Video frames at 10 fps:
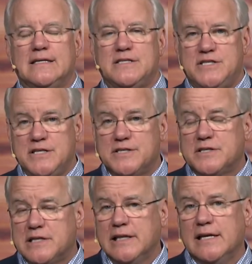
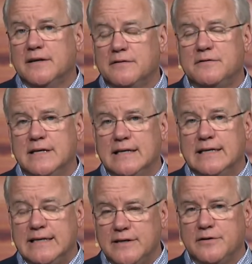Jesus lived
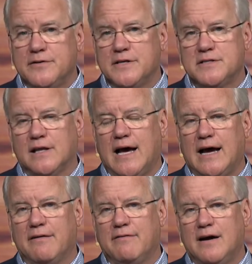here in this
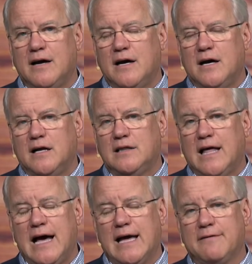life. A
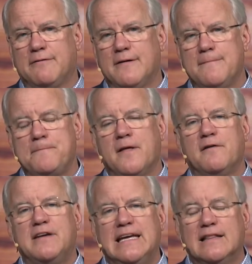life
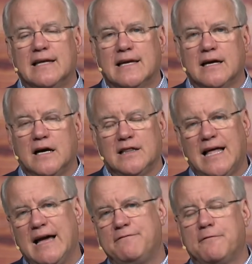of healing, a
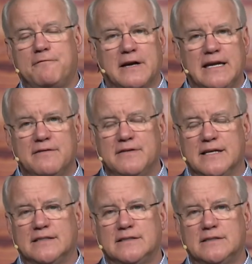life of
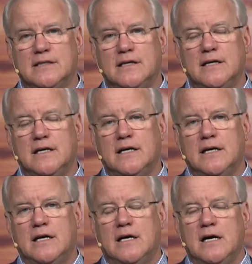forgiveness,
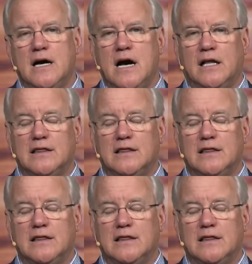a